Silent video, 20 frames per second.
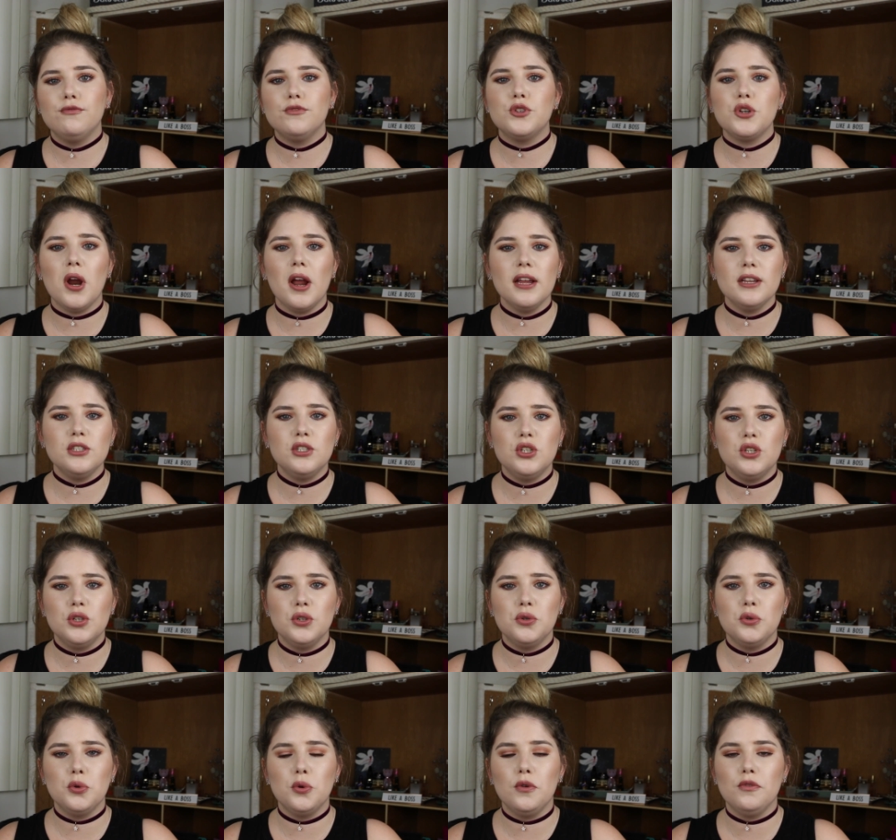tries
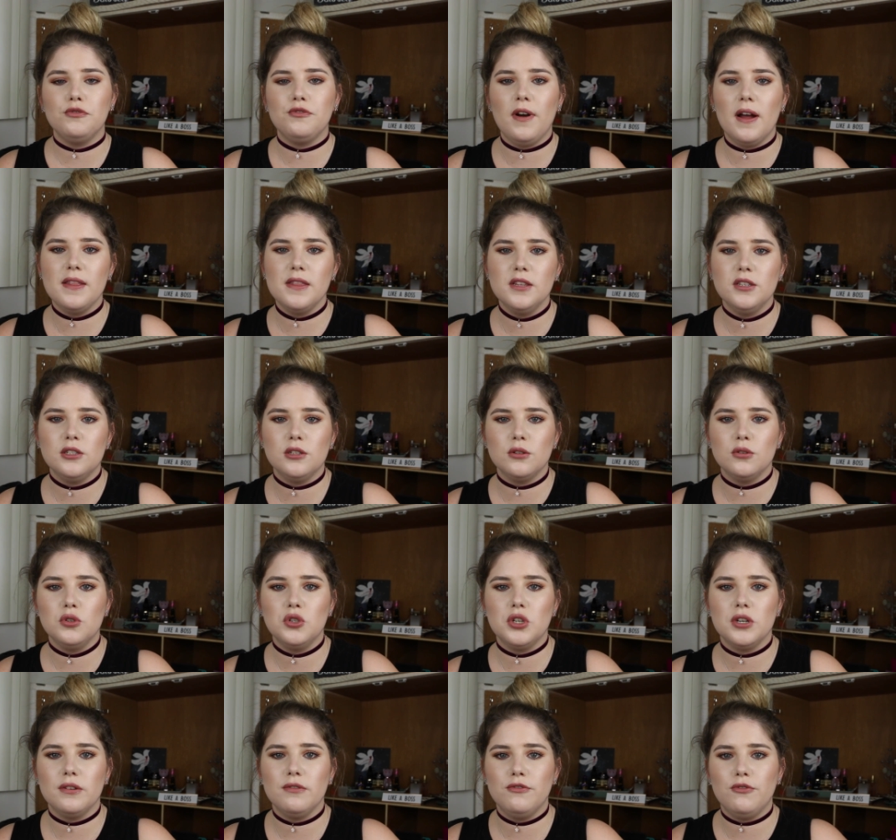to find the
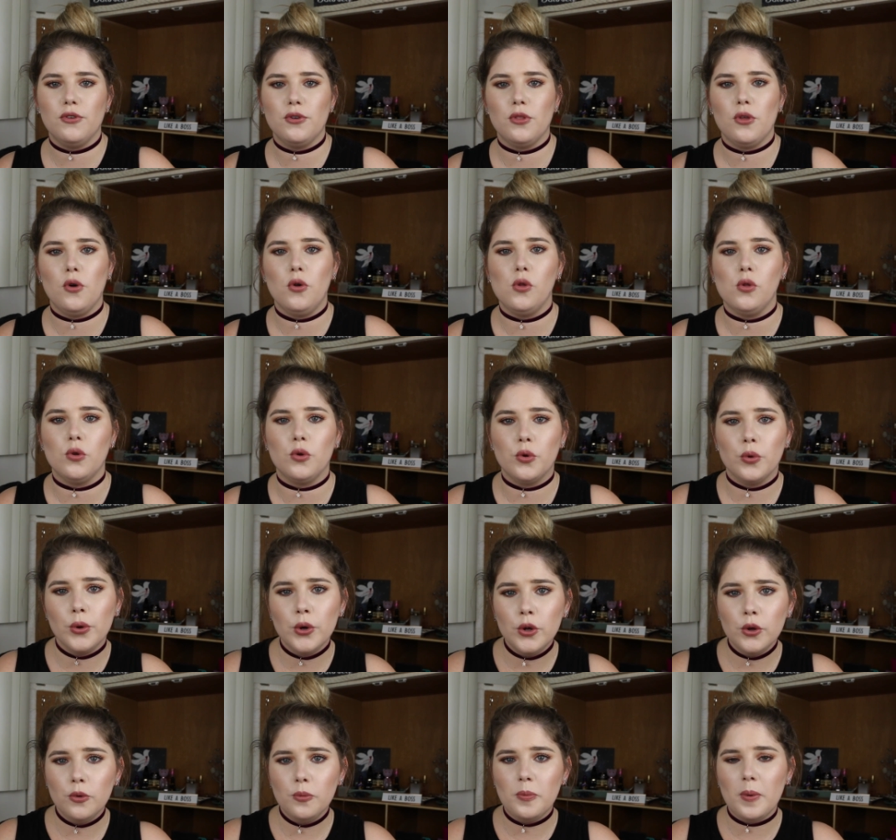solution for the whole
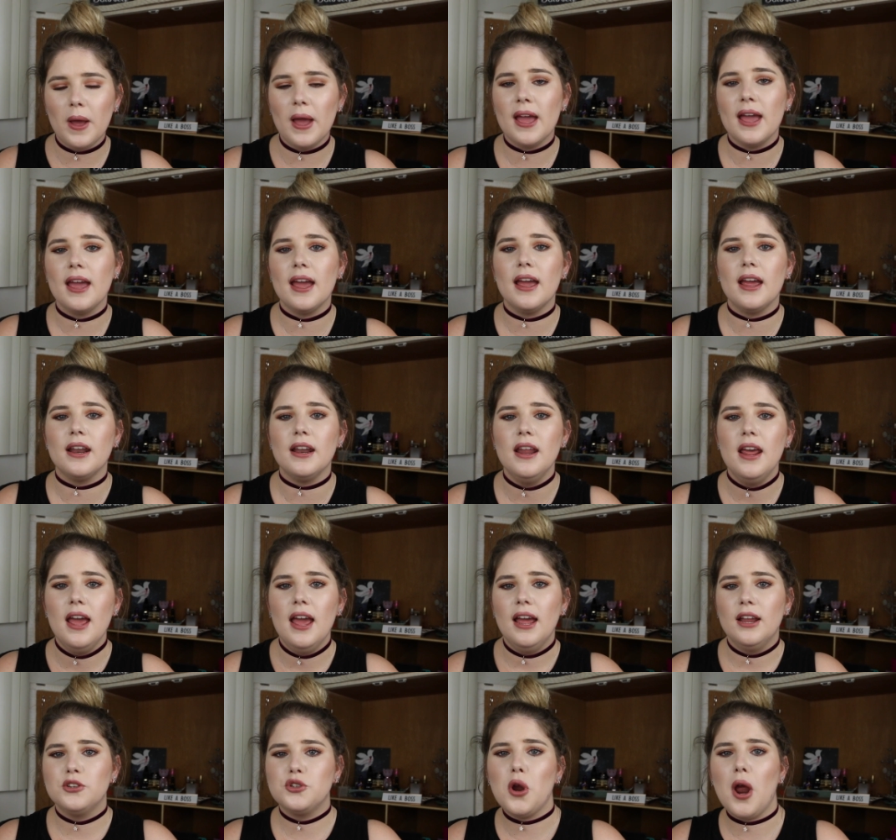group and
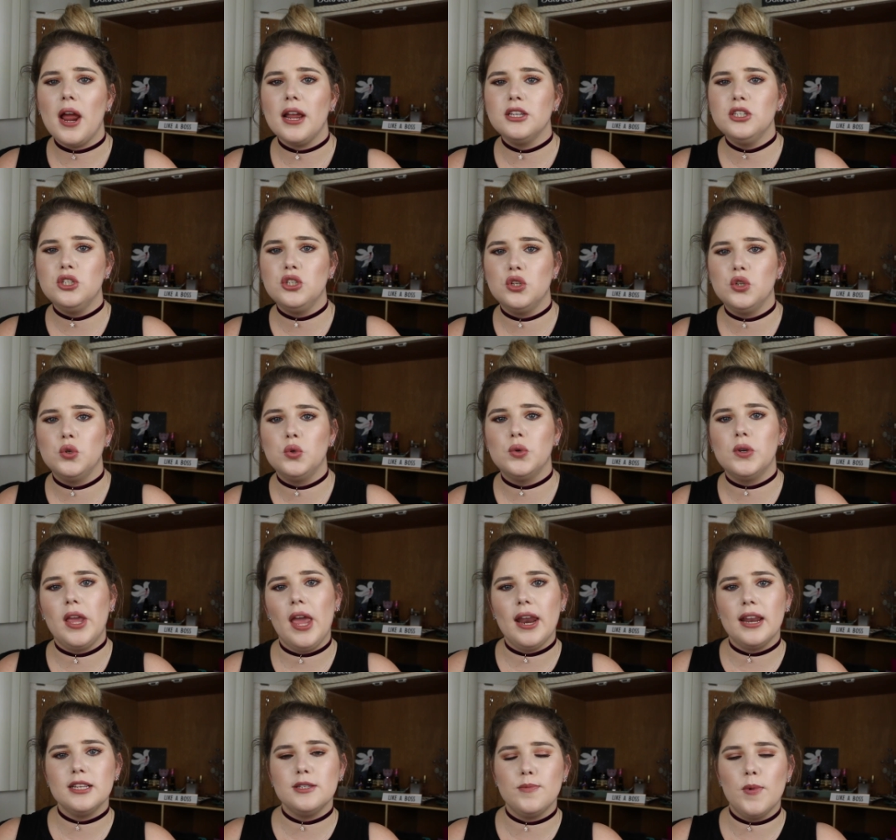tries to
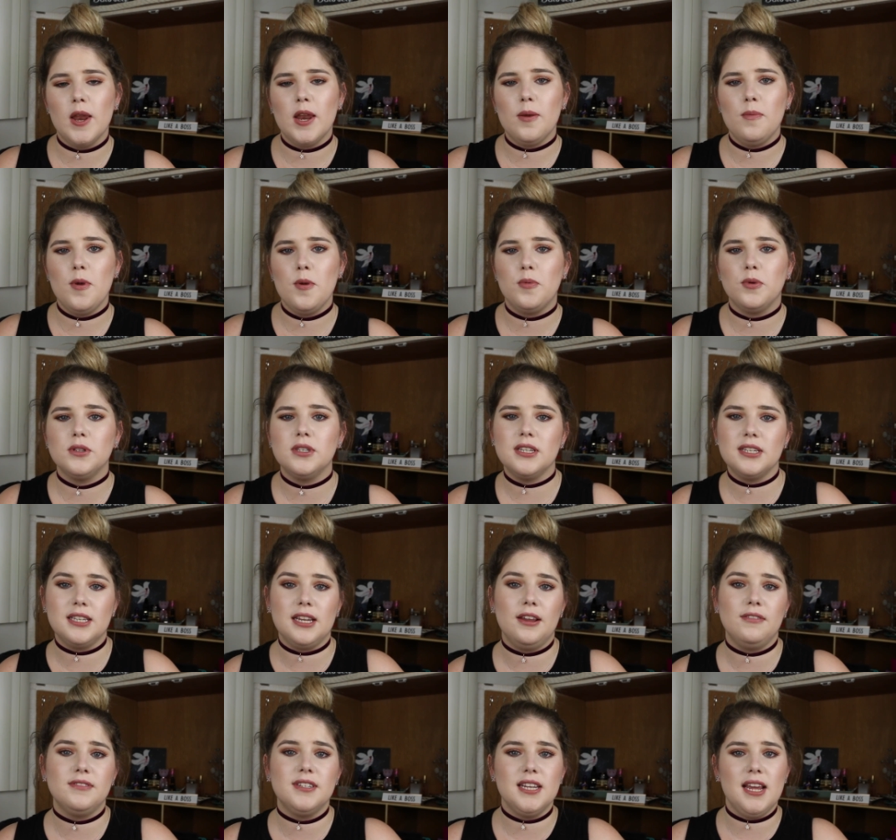get as many people to
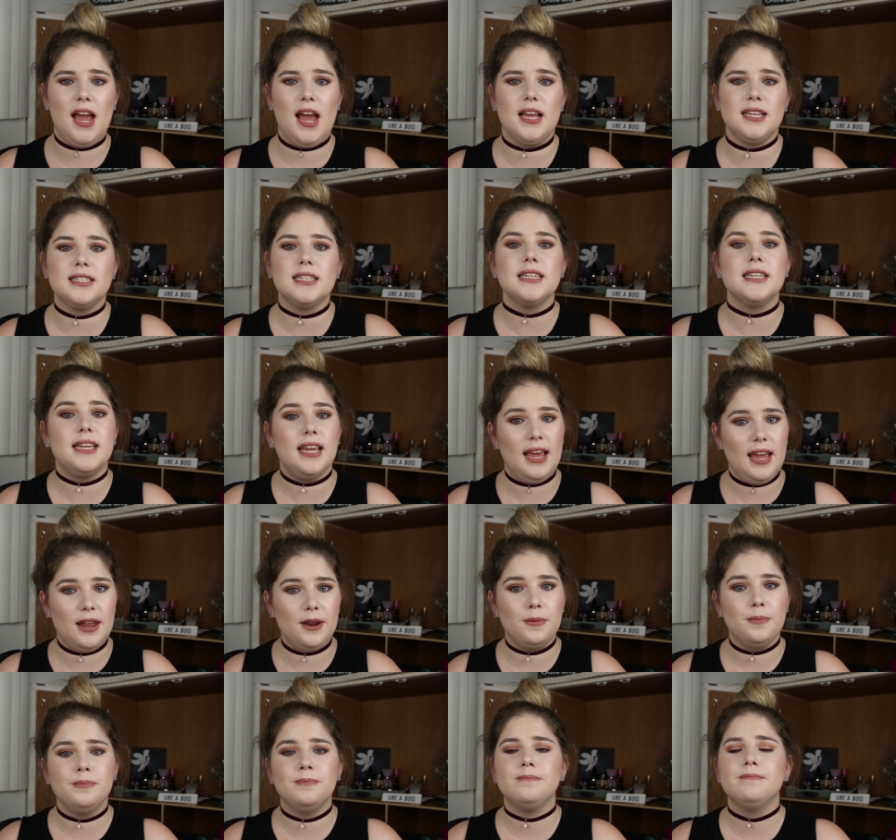safety as he
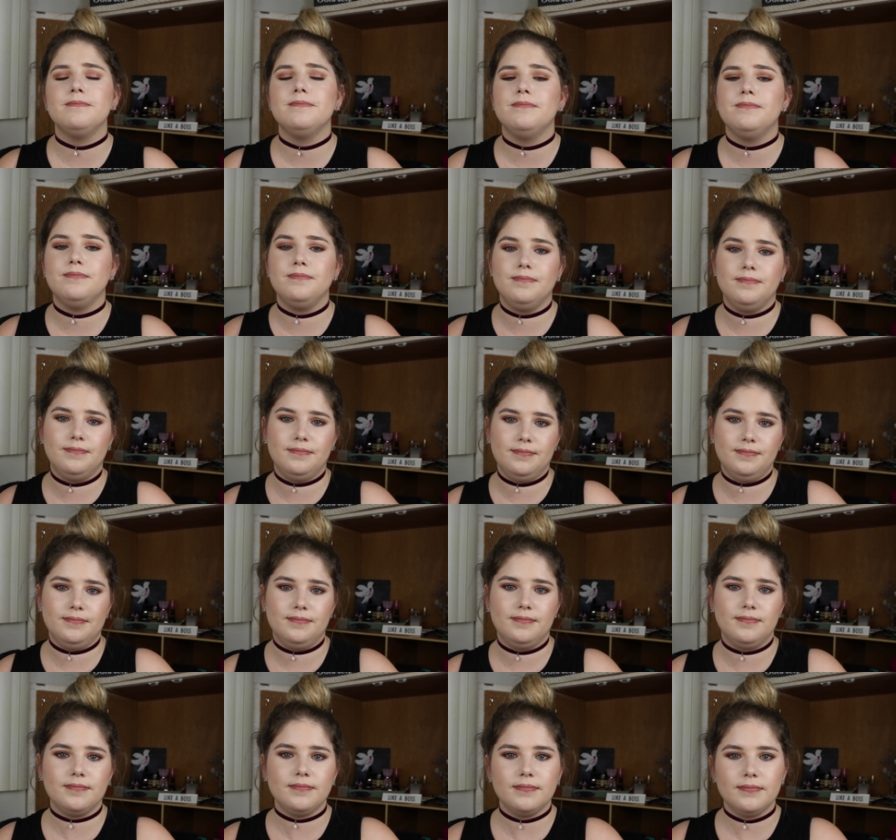can.
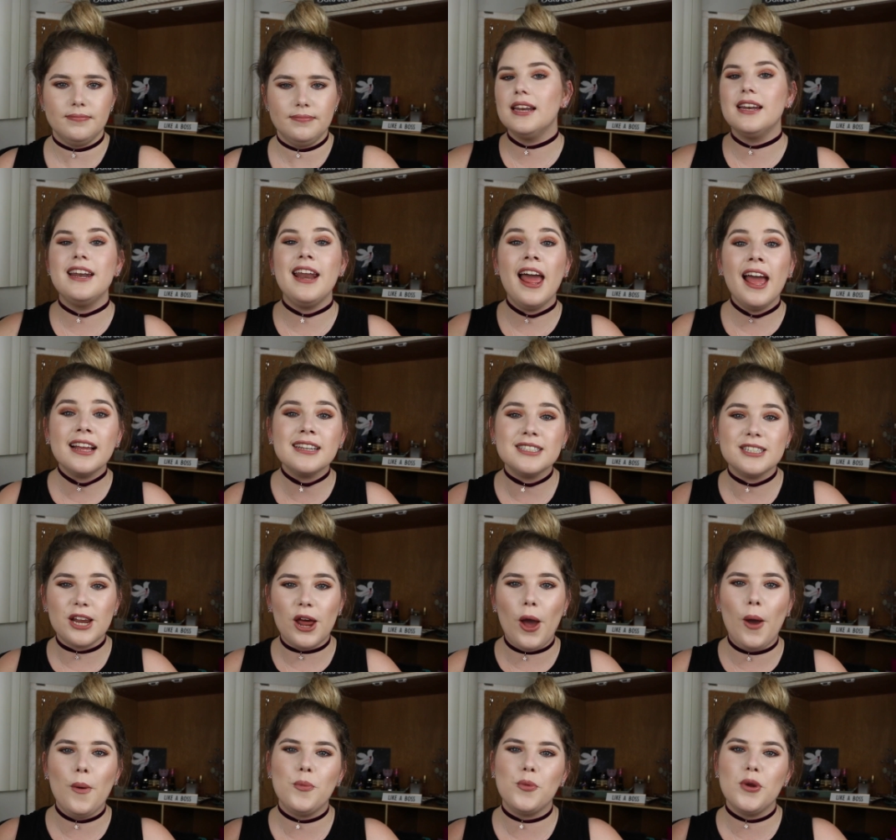Next
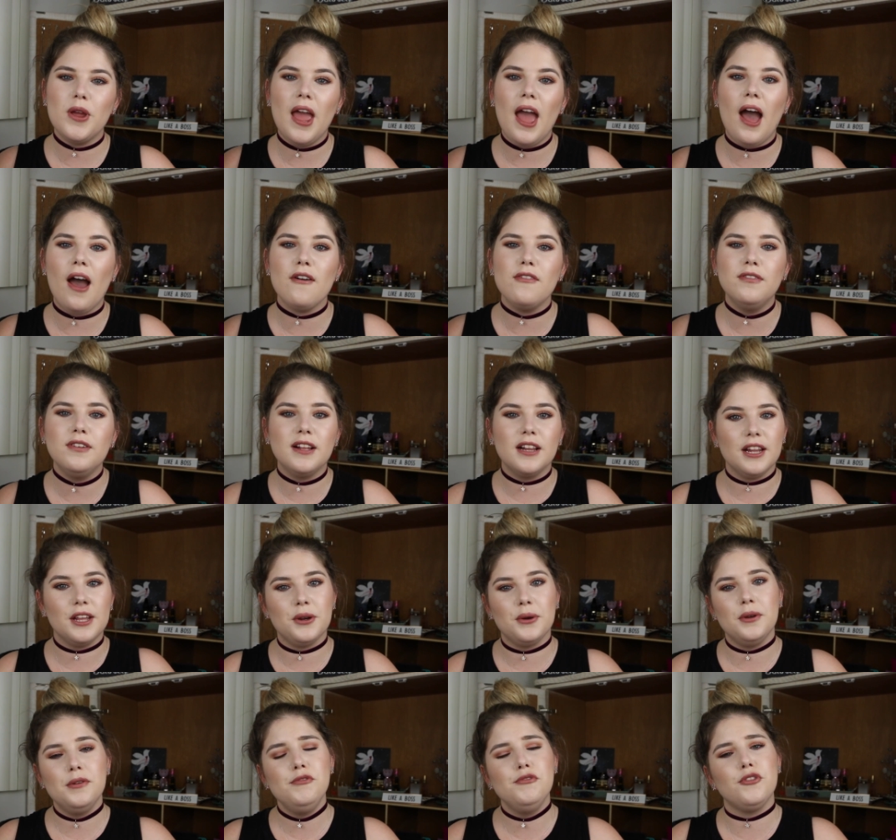up, we have
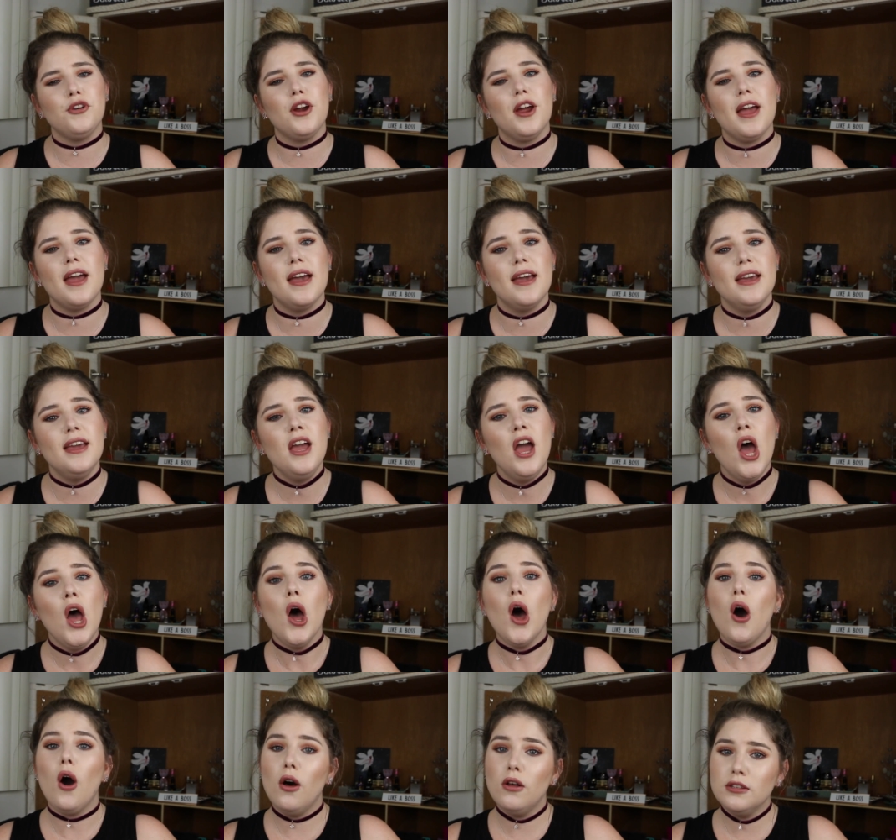Clary Fray,
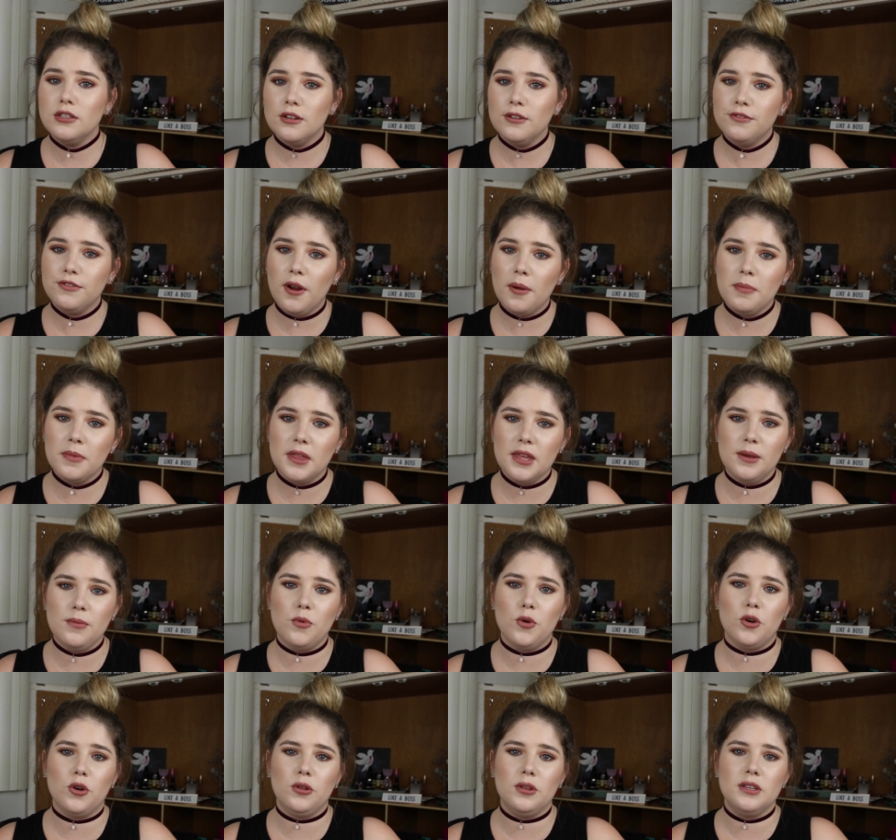also from the
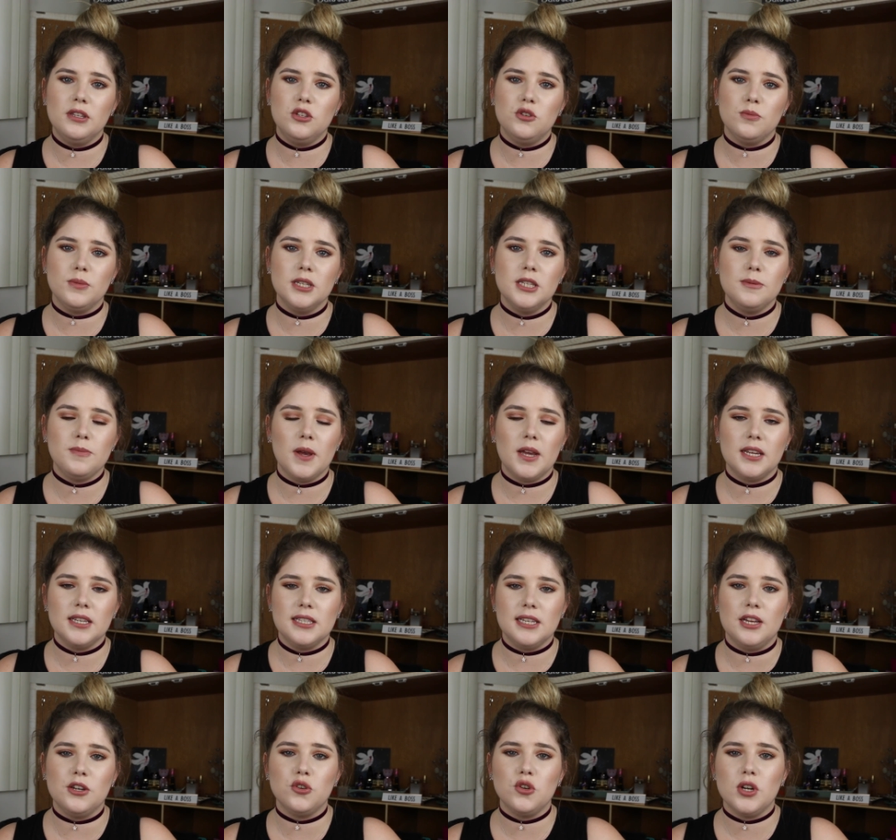Mortal Instruments by
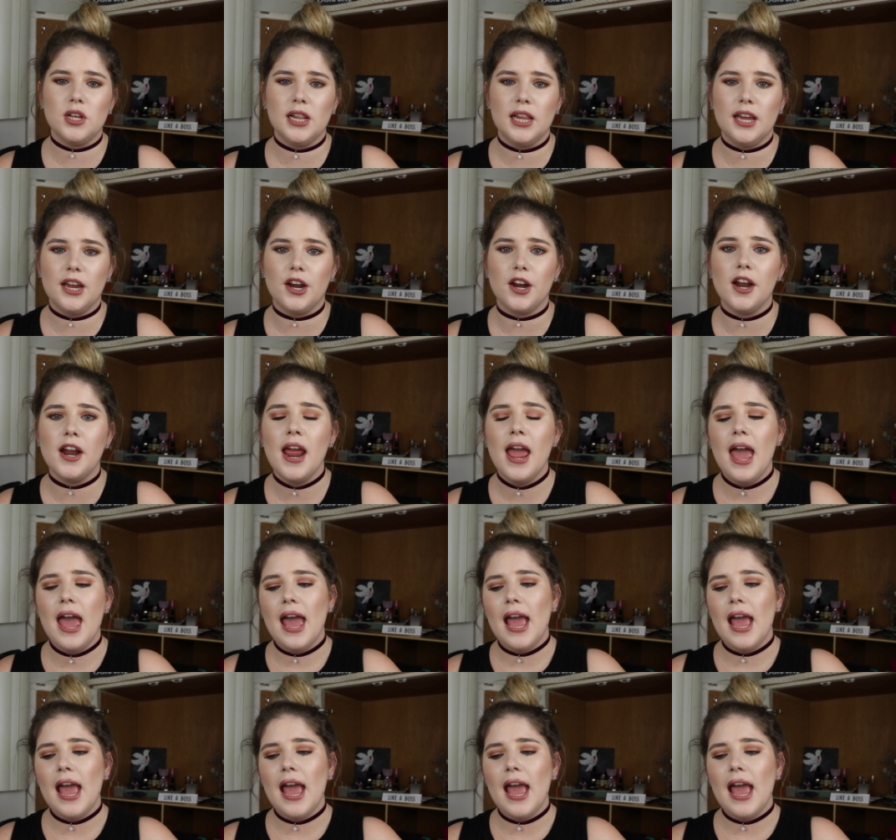Cassandra Clare.